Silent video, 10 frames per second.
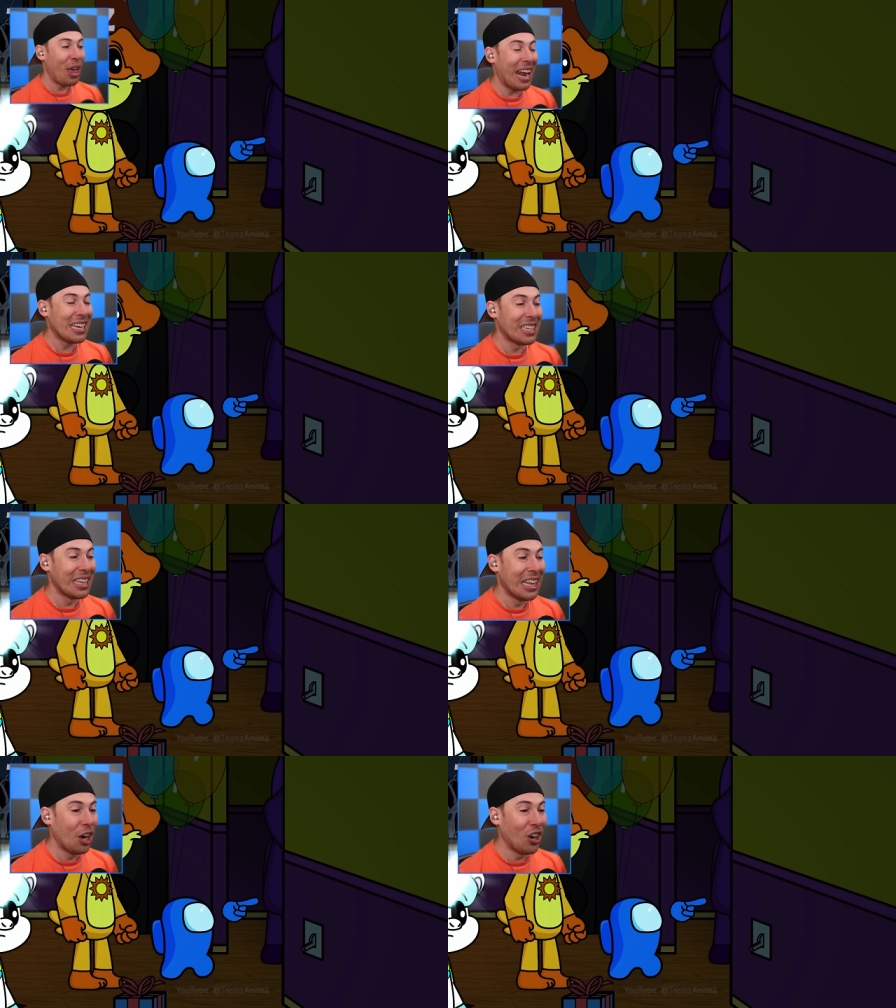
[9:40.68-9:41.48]
That is
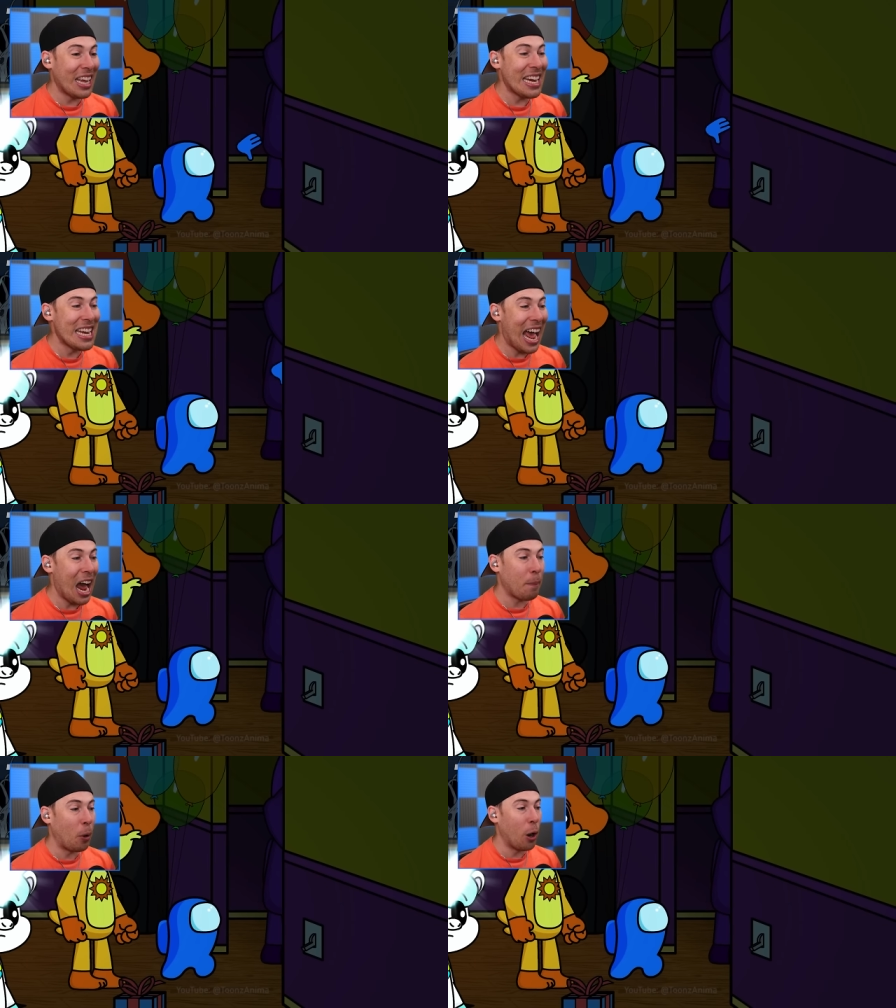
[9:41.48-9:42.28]
literally
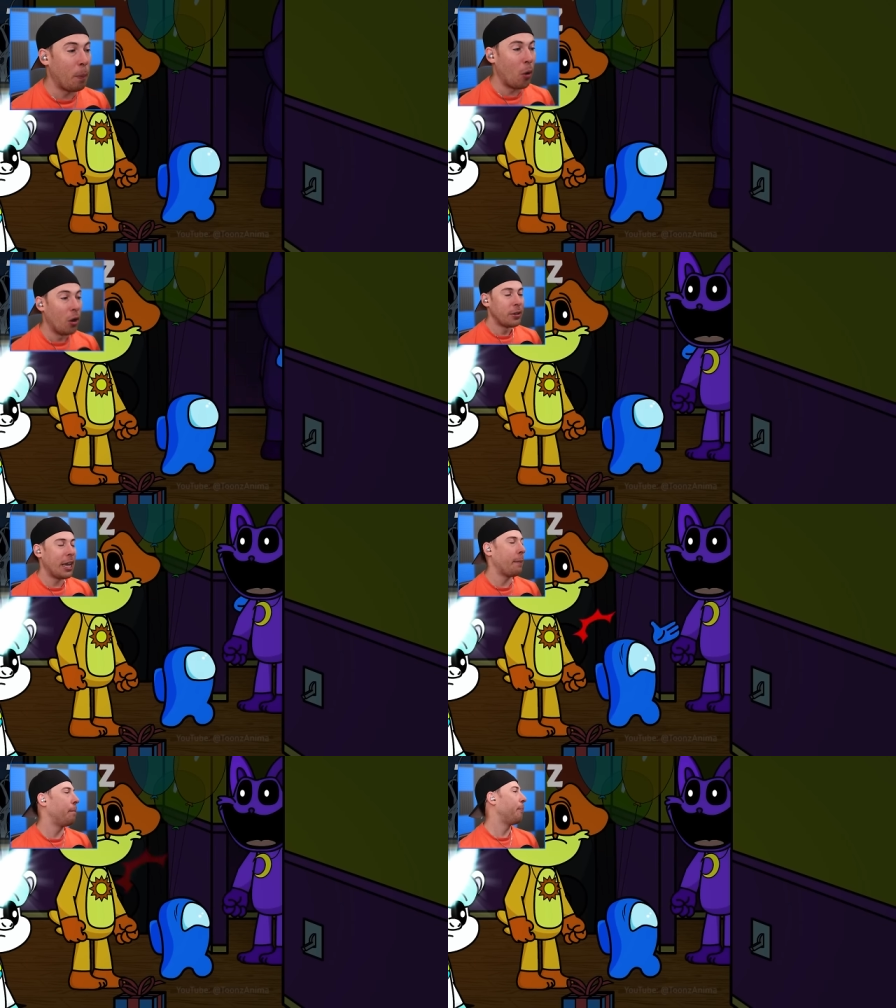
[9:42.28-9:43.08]
not purple.
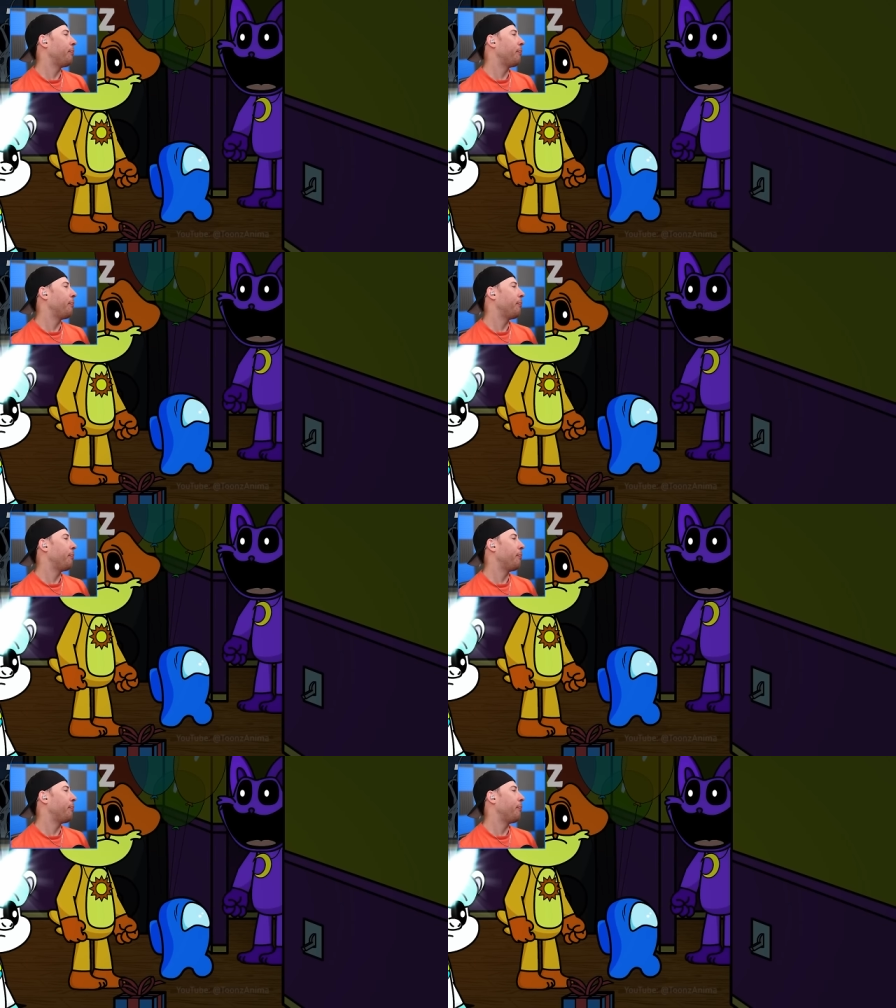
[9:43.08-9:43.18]
Yep,